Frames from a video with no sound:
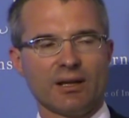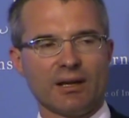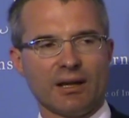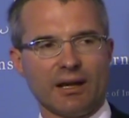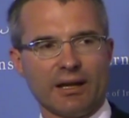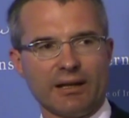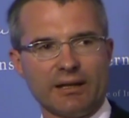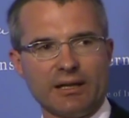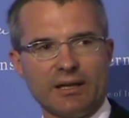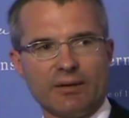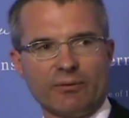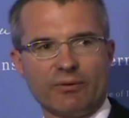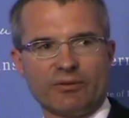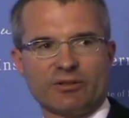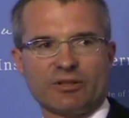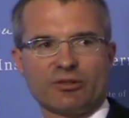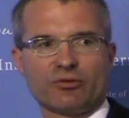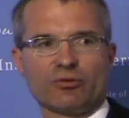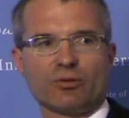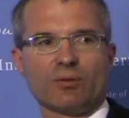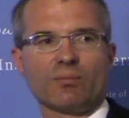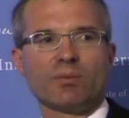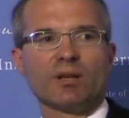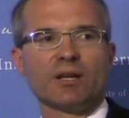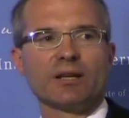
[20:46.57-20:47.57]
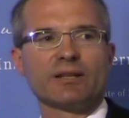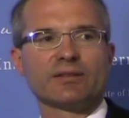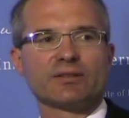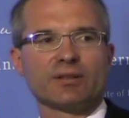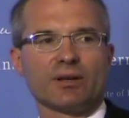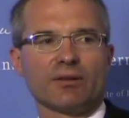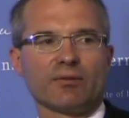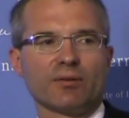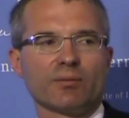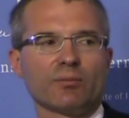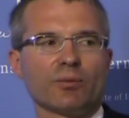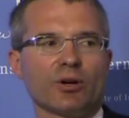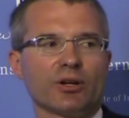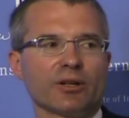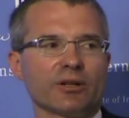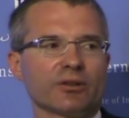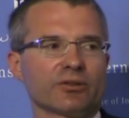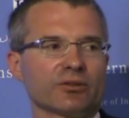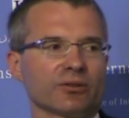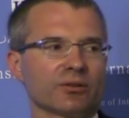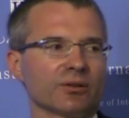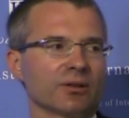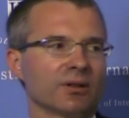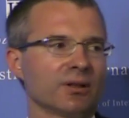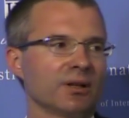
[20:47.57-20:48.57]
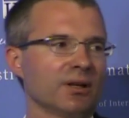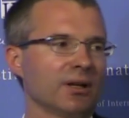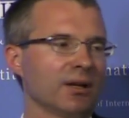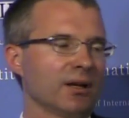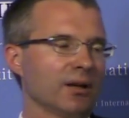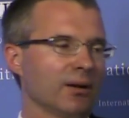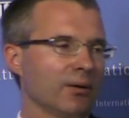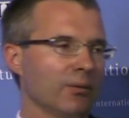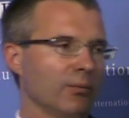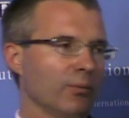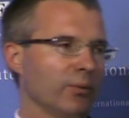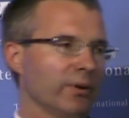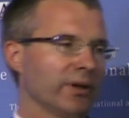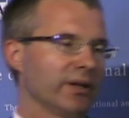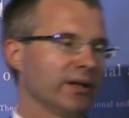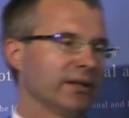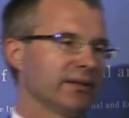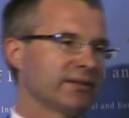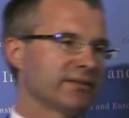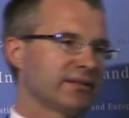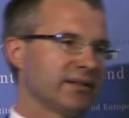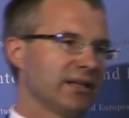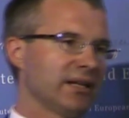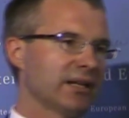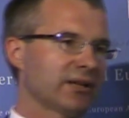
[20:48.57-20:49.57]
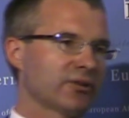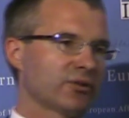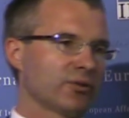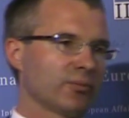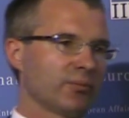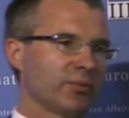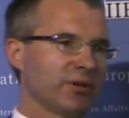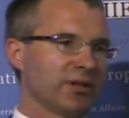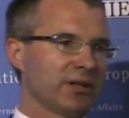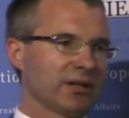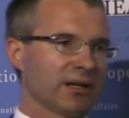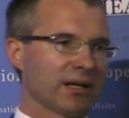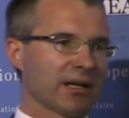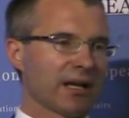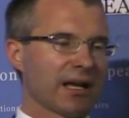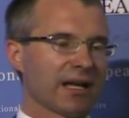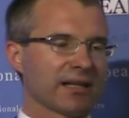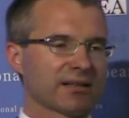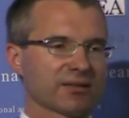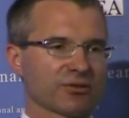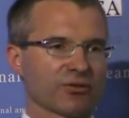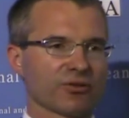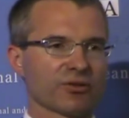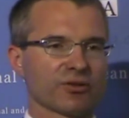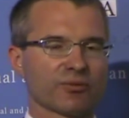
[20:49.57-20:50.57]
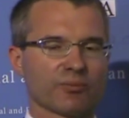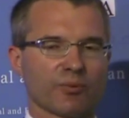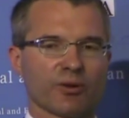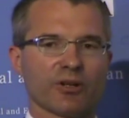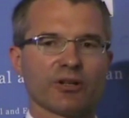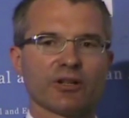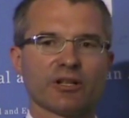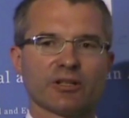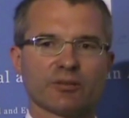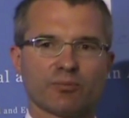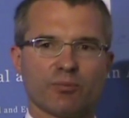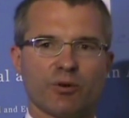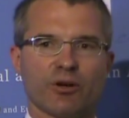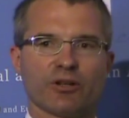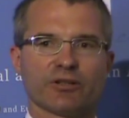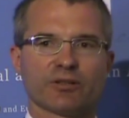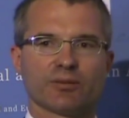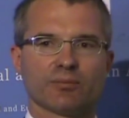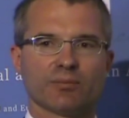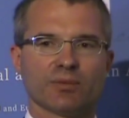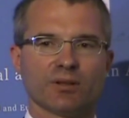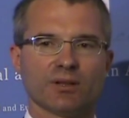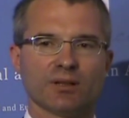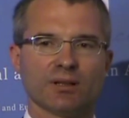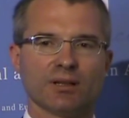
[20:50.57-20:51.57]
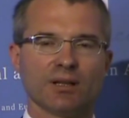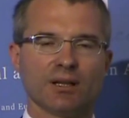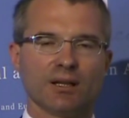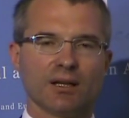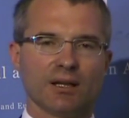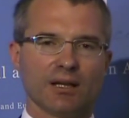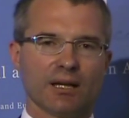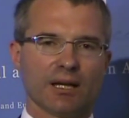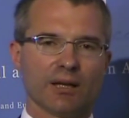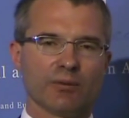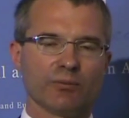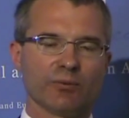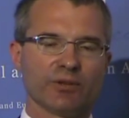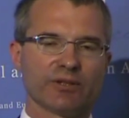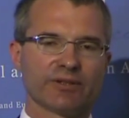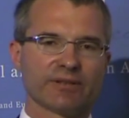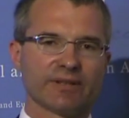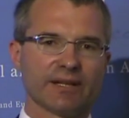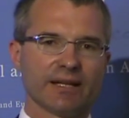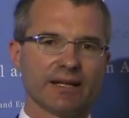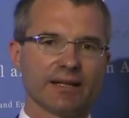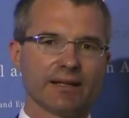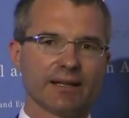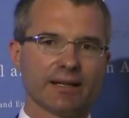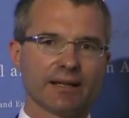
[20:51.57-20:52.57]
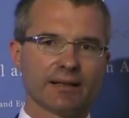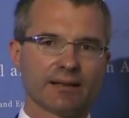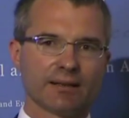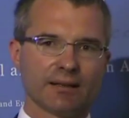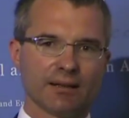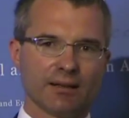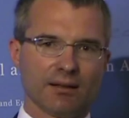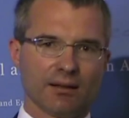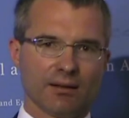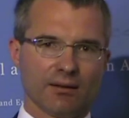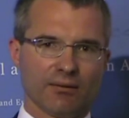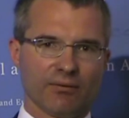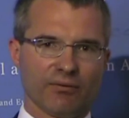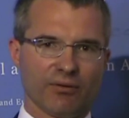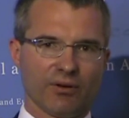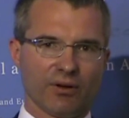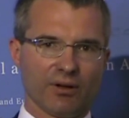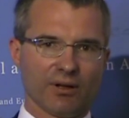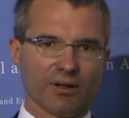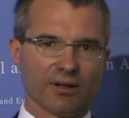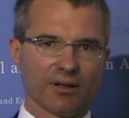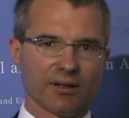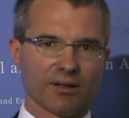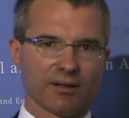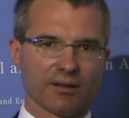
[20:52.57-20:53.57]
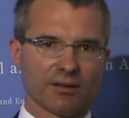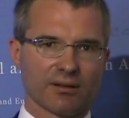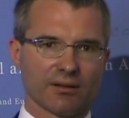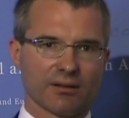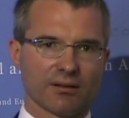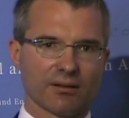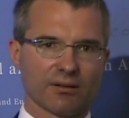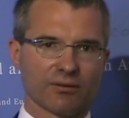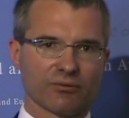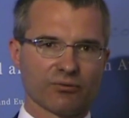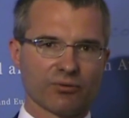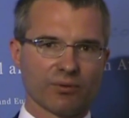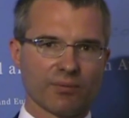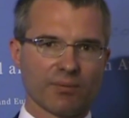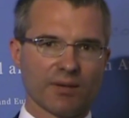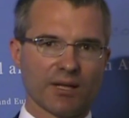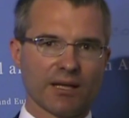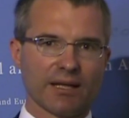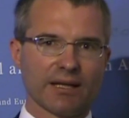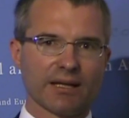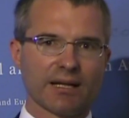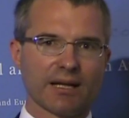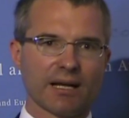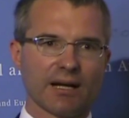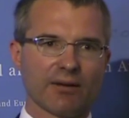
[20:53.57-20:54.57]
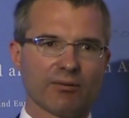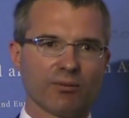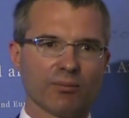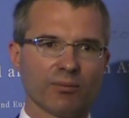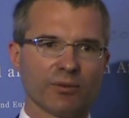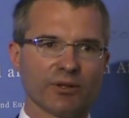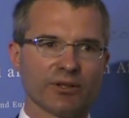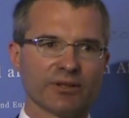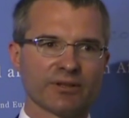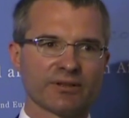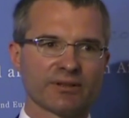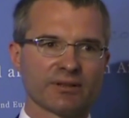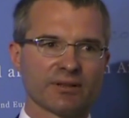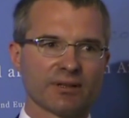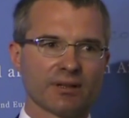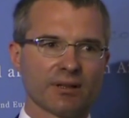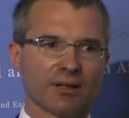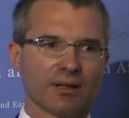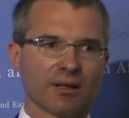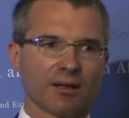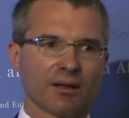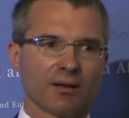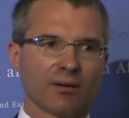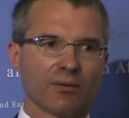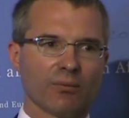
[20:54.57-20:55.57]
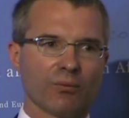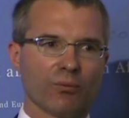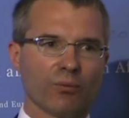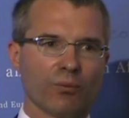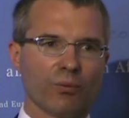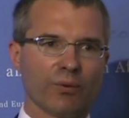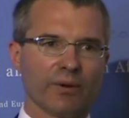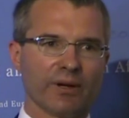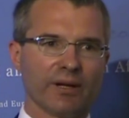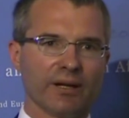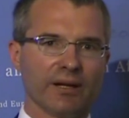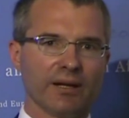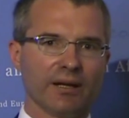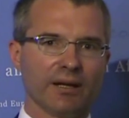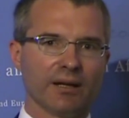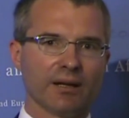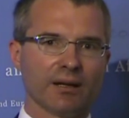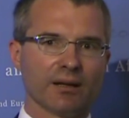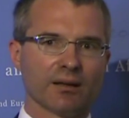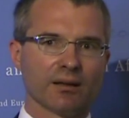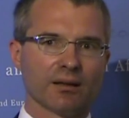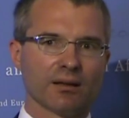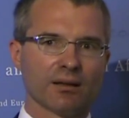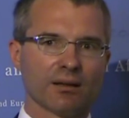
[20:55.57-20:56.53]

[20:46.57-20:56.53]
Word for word: And here with the triple A Sovereign Monitor, we seek to be as transparent as possible. And we say that for the triple A governments, we